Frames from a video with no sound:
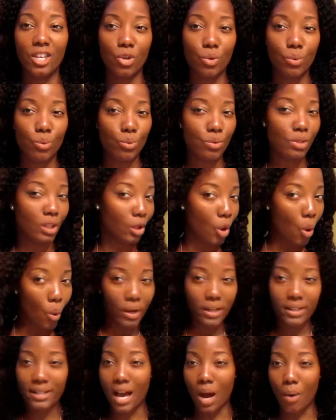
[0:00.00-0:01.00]
you load
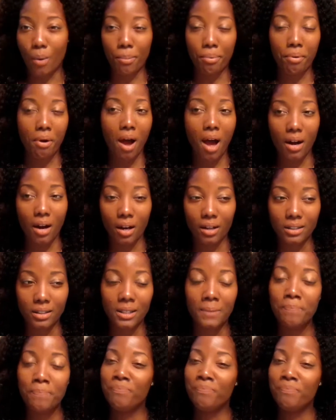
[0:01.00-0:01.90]
it down with product,